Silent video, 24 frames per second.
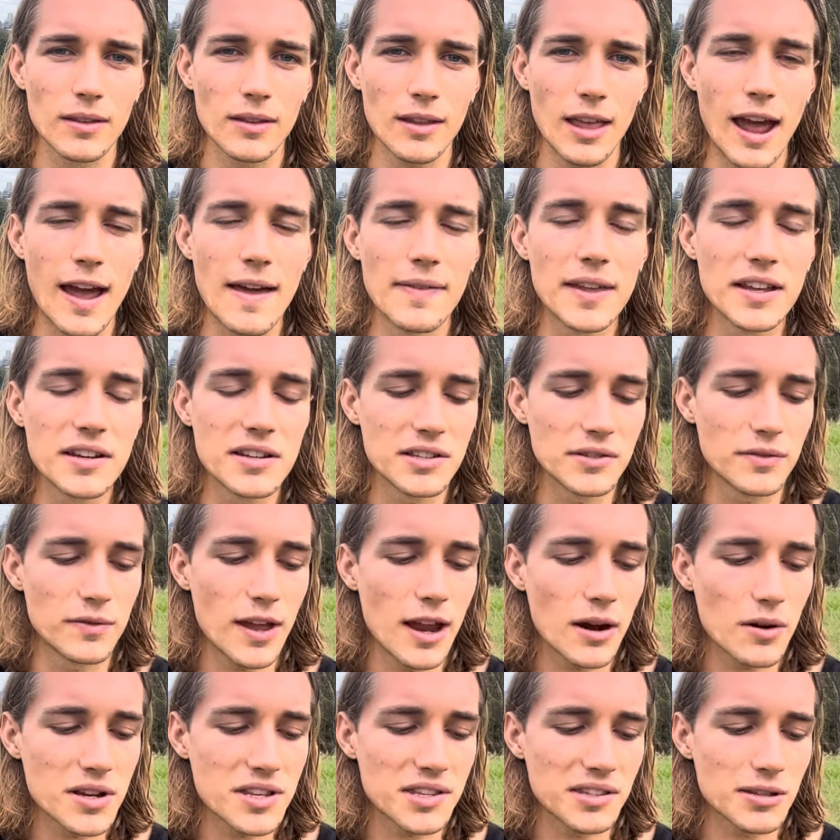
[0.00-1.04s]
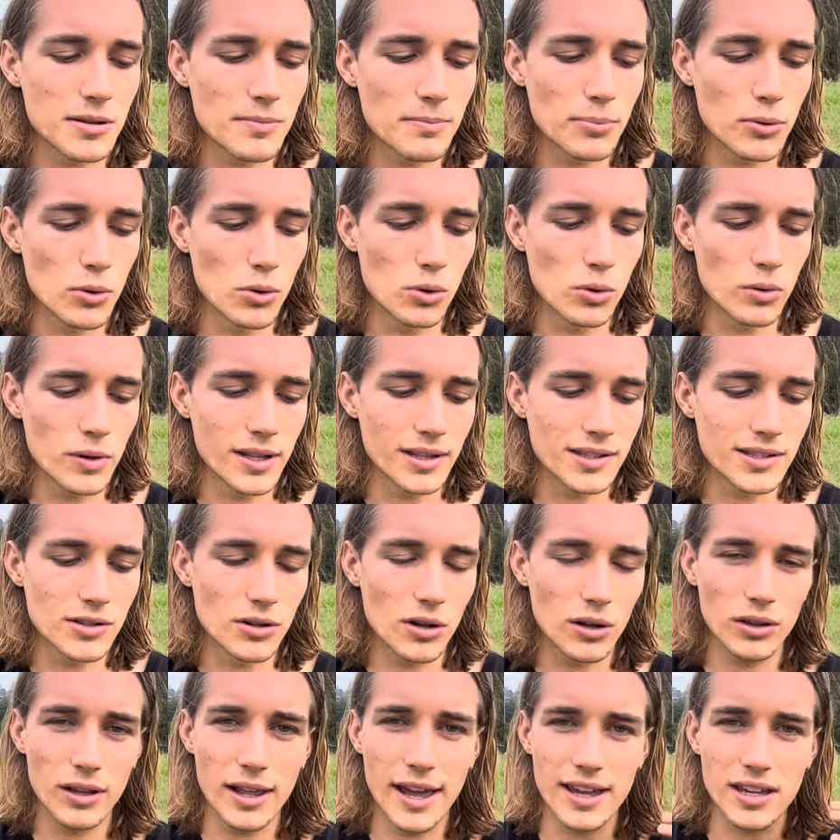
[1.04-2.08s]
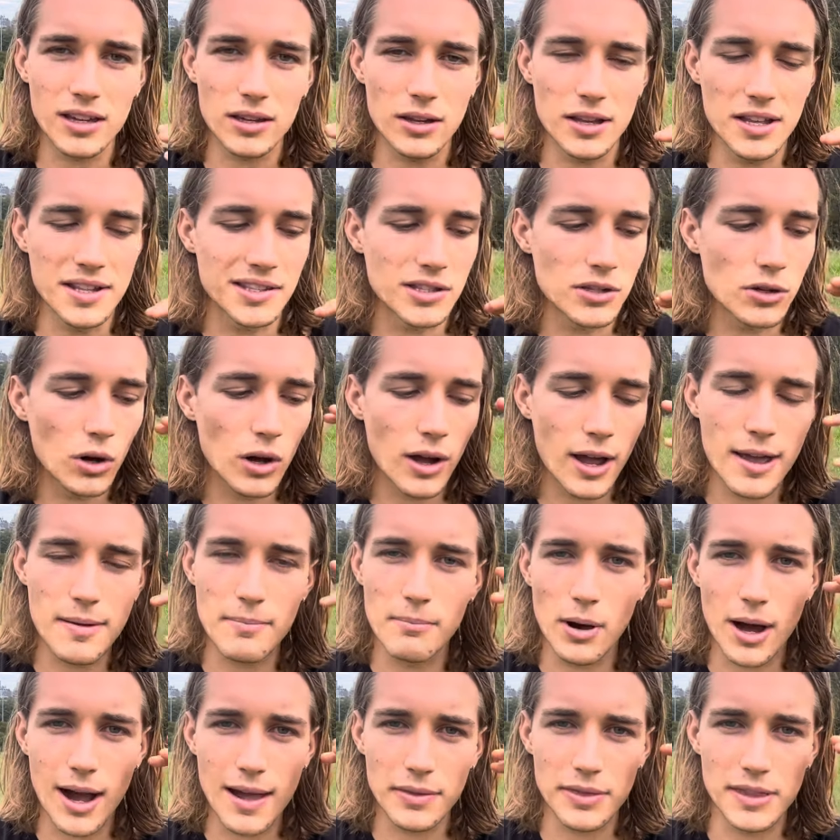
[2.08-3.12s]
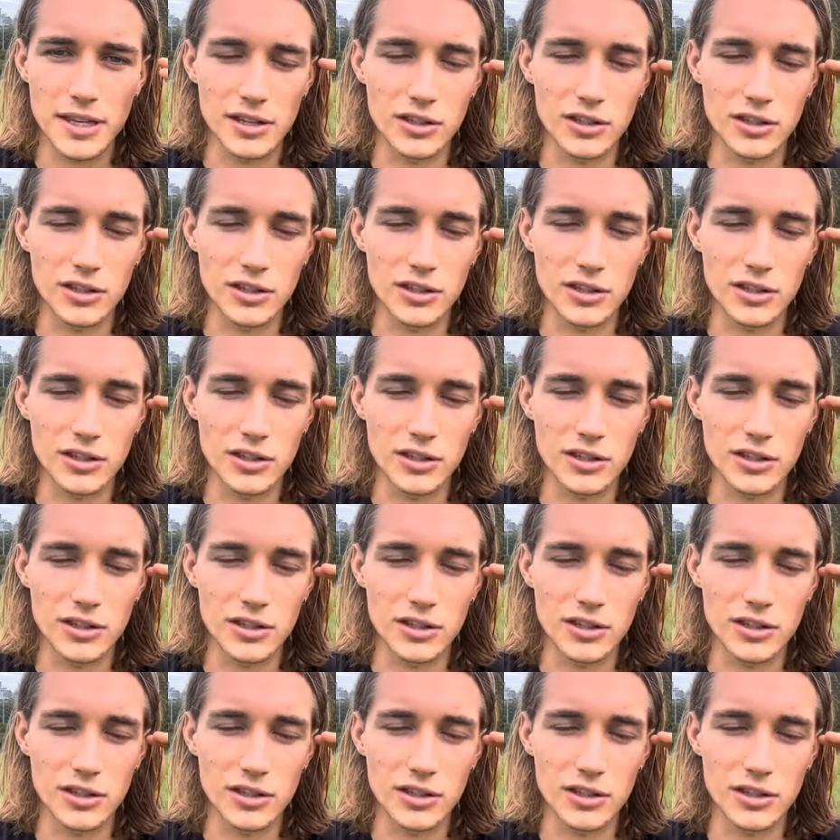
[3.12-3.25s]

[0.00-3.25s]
and that is very simple. It's not like it's not a mind thing.